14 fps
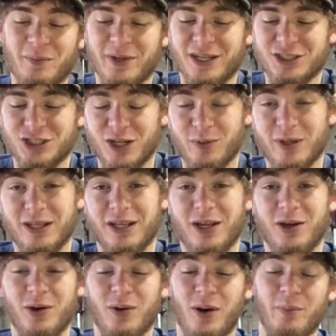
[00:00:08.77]
going to share with
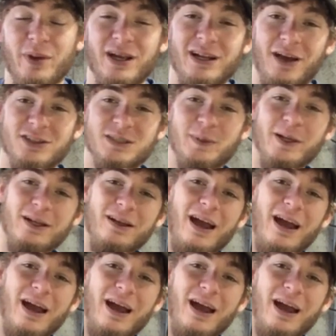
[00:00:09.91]
you a big announcement,